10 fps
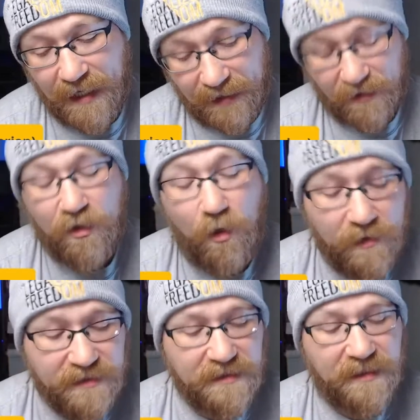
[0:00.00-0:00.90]
and I know
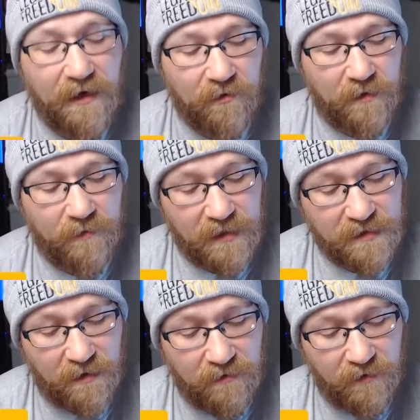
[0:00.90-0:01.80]
it's scary
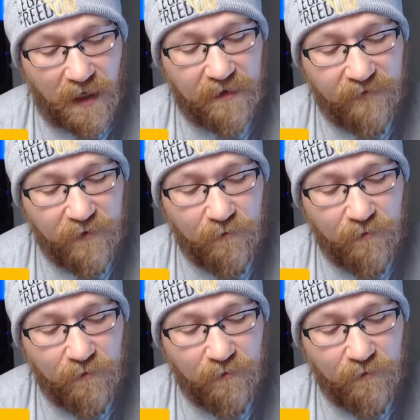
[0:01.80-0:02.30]
because a lot of